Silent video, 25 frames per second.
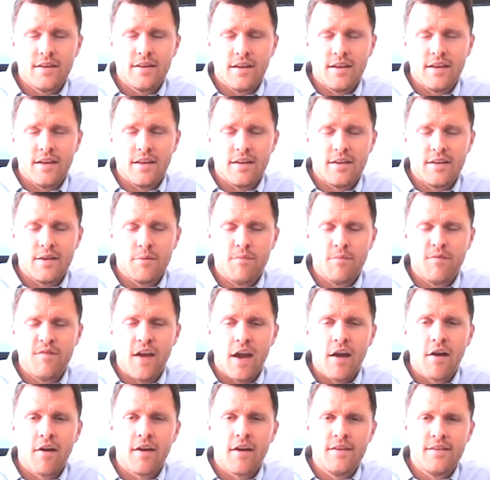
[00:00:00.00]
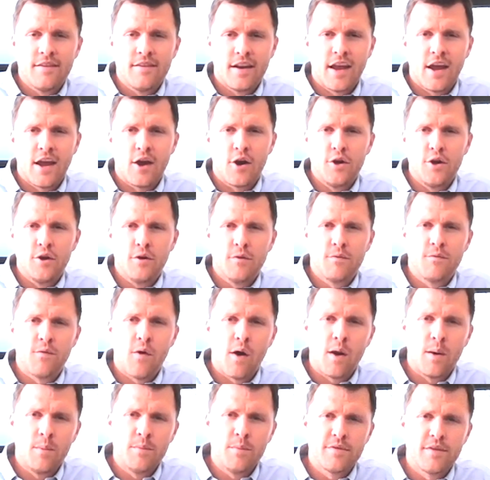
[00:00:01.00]
So I think it varies on how
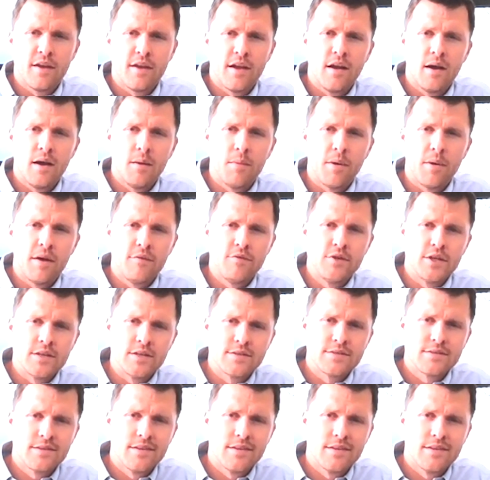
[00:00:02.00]
your farm's set up.